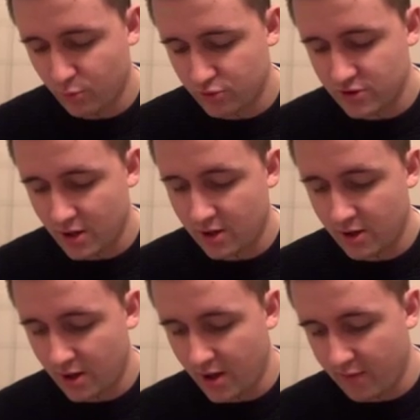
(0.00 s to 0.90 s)
was the
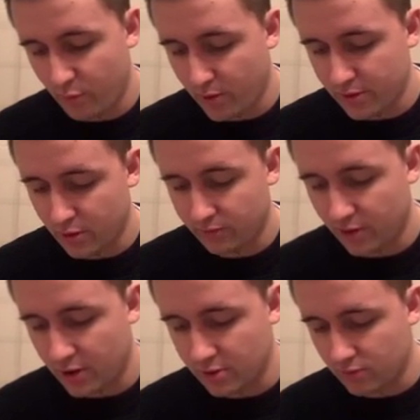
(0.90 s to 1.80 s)
only other one of
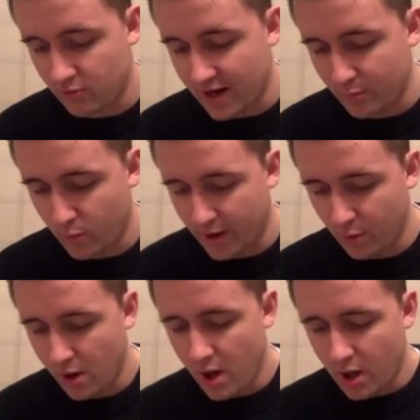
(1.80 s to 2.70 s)
note that ran
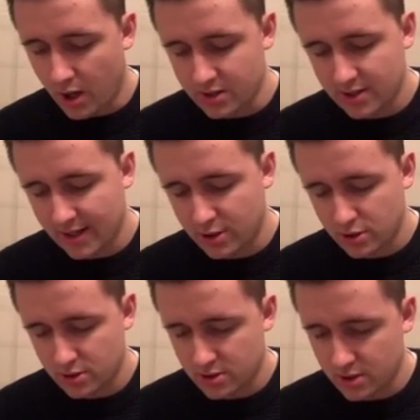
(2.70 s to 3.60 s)
well. Our
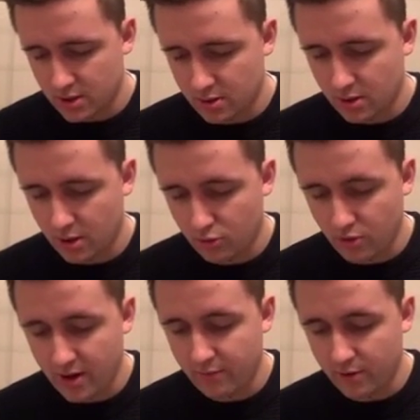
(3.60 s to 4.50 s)
selections in
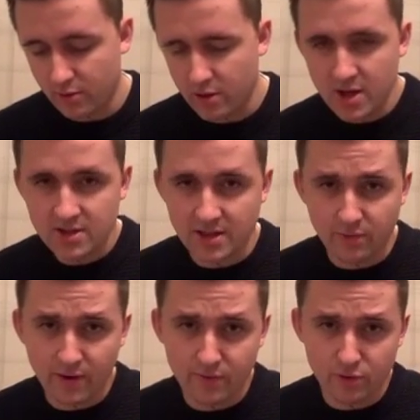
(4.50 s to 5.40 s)
Greyville,
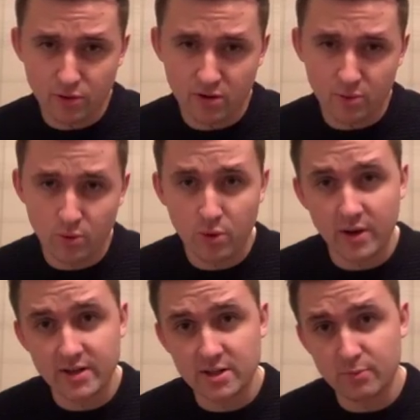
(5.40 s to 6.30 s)
South Africa, were
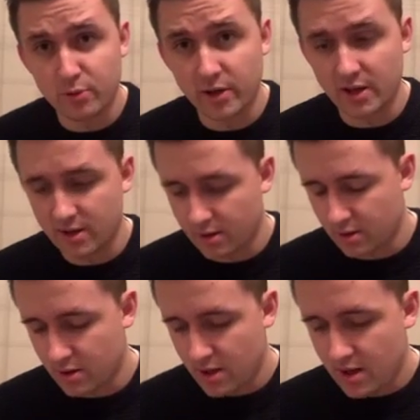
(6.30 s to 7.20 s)
quite disappointing,
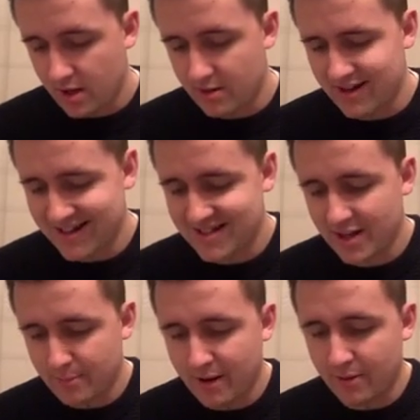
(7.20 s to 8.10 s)
and the less
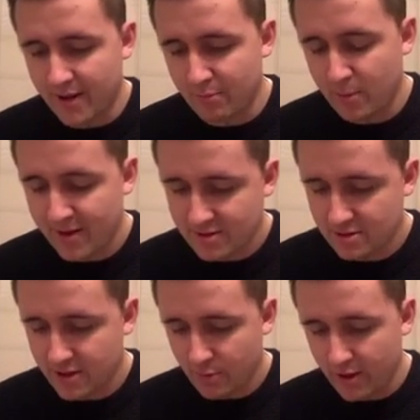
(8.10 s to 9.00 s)
said about them, the
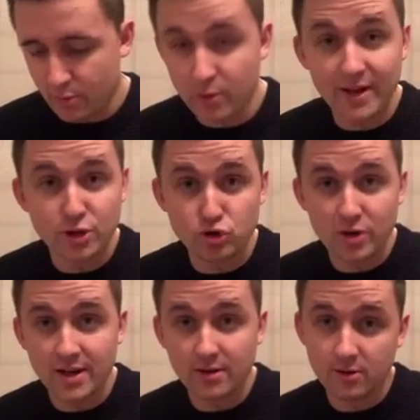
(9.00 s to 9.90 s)
better. Anyway, we'll get
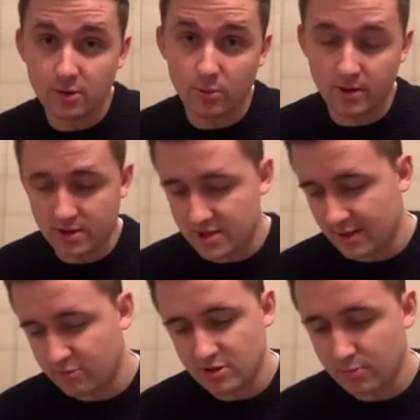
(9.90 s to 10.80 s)
straight into the
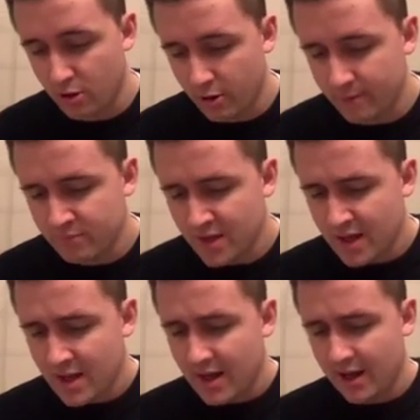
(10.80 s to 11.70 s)
tips tomorrow.
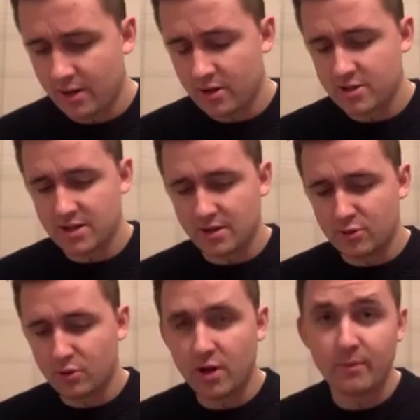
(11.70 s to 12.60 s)
And like I said,
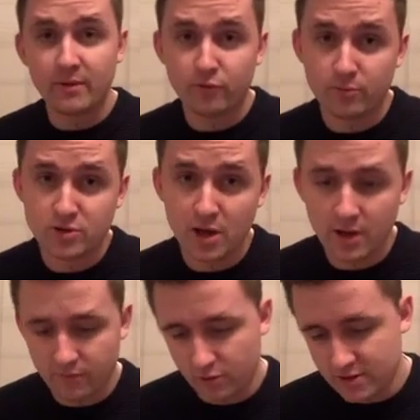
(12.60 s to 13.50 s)
they're all coming from
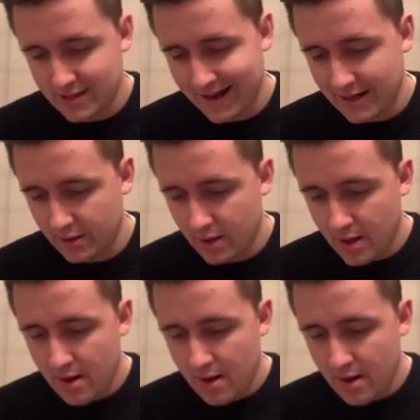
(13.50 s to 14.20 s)
Turffontein,